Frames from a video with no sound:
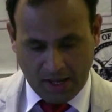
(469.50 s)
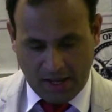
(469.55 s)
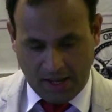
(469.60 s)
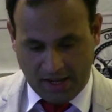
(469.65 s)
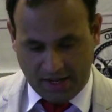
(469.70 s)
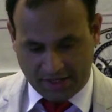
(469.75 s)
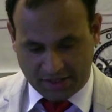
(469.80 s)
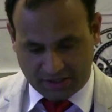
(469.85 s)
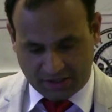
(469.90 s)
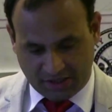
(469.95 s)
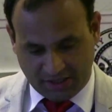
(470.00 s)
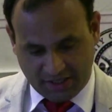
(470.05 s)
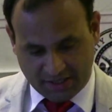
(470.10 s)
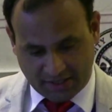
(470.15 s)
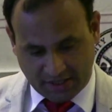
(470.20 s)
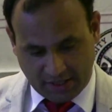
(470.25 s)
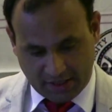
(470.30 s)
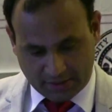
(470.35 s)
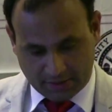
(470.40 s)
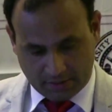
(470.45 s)
And studies
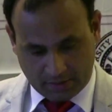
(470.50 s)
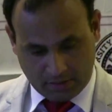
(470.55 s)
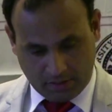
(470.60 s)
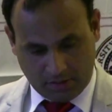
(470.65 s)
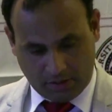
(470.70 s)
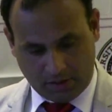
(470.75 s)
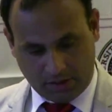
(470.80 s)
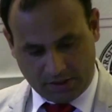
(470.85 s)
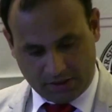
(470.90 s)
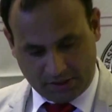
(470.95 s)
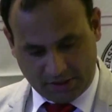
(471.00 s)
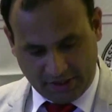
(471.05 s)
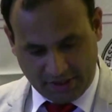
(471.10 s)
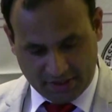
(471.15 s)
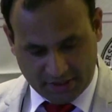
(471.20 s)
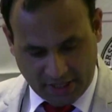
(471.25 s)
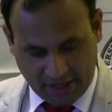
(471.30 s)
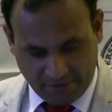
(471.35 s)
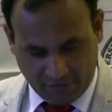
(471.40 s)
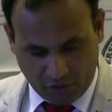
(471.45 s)

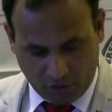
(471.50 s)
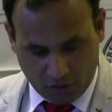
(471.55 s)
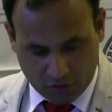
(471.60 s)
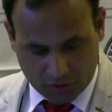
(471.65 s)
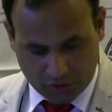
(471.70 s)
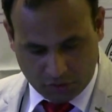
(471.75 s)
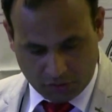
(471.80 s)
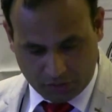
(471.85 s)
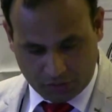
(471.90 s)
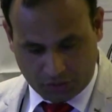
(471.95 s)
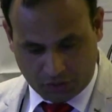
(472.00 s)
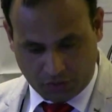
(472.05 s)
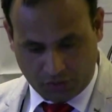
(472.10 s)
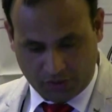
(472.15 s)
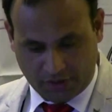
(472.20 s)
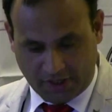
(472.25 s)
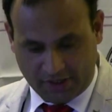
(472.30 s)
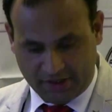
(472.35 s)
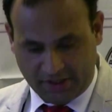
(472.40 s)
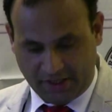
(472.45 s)
have also
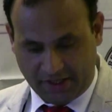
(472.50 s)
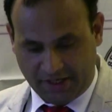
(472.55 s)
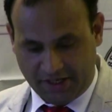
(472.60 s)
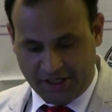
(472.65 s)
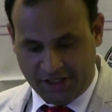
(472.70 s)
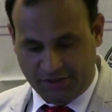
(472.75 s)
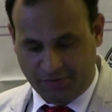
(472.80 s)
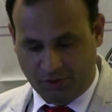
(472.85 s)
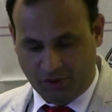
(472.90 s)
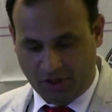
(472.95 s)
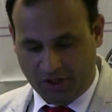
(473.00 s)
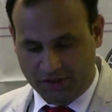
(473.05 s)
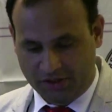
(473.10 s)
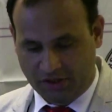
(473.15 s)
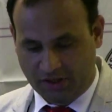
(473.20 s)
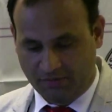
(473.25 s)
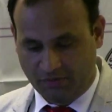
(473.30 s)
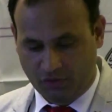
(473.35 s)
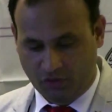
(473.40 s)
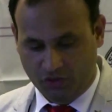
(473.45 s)
shown that decreased
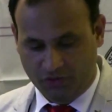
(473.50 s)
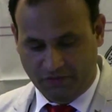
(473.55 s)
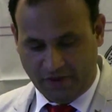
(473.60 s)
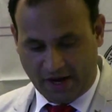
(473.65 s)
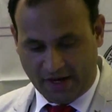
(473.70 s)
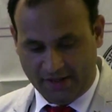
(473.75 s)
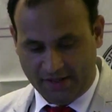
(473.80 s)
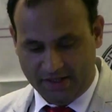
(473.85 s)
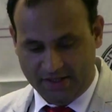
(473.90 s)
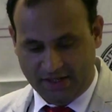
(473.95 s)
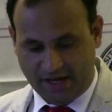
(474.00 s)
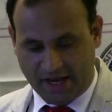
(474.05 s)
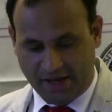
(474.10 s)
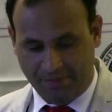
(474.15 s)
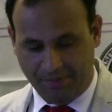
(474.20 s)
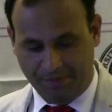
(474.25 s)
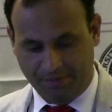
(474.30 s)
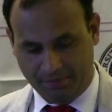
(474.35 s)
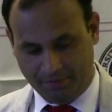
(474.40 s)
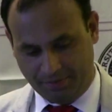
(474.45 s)
production of growth factors like
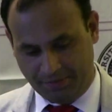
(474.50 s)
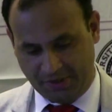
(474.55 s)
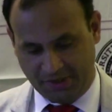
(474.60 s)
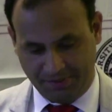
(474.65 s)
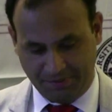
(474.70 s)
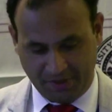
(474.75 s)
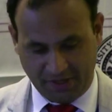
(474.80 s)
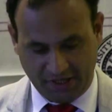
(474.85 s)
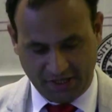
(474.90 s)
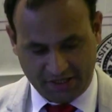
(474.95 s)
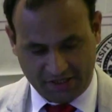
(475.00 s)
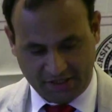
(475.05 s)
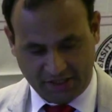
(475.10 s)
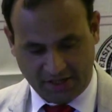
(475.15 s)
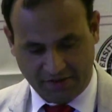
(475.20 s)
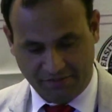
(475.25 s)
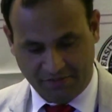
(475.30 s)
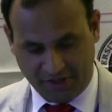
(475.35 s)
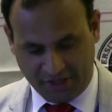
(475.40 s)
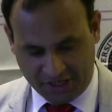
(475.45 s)

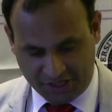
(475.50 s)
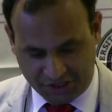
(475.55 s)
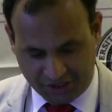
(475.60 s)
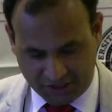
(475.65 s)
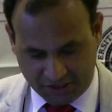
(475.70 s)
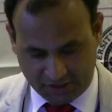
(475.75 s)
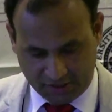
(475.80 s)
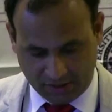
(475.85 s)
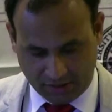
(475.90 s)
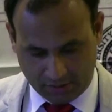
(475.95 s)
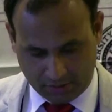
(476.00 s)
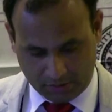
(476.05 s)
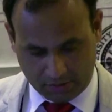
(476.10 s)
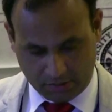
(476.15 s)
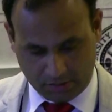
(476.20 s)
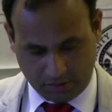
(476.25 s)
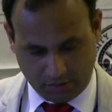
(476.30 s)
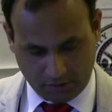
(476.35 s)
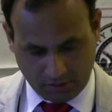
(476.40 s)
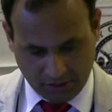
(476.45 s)
PDGF,
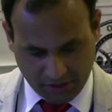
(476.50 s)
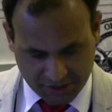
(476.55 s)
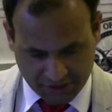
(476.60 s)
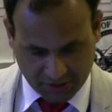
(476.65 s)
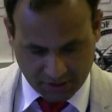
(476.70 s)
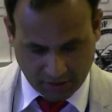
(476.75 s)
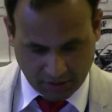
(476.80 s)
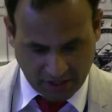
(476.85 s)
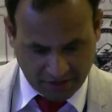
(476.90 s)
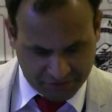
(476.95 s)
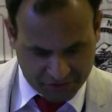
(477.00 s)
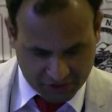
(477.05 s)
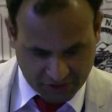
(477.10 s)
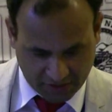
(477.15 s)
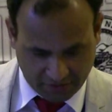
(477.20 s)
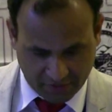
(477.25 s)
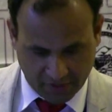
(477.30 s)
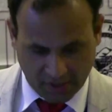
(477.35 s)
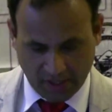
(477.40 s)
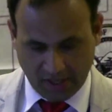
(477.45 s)

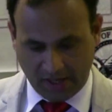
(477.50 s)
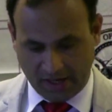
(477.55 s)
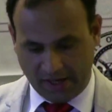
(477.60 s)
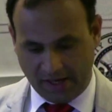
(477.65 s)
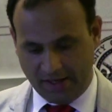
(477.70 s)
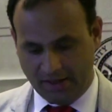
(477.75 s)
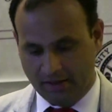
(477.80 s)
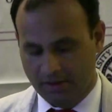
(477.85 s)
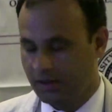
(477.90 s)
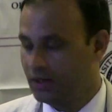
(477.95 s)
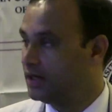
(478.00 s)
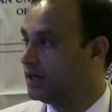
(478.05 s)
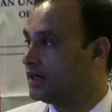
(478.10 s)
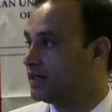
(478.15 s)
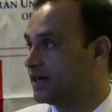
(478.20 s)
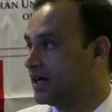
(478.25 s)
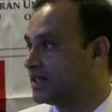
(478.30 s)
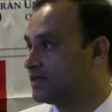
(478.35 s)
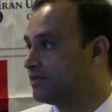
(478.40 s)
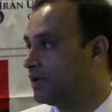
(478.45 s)
FGF and
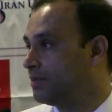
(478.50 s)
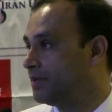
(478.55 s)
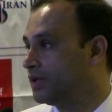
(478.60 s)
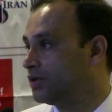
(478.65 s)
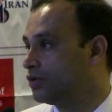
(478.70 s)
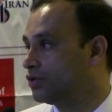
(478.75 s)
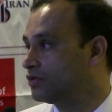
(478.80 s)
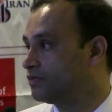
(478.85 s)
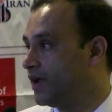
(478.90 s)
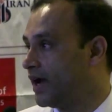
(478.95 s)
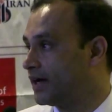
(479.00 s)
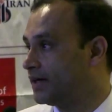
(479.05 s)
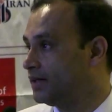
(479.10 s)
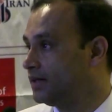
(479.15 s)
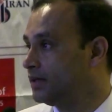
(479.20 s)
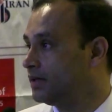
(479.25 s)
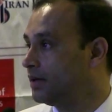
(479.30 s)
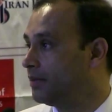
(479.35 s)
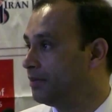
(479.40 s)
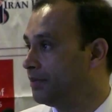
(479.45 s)
transformic growth factor
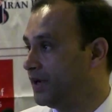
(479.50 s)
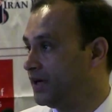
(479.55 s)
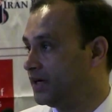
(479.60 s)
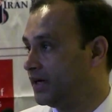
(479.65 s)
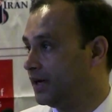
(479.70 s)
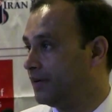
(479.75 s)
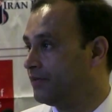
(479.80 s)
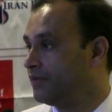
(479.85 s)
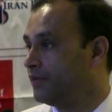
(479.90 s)
beta,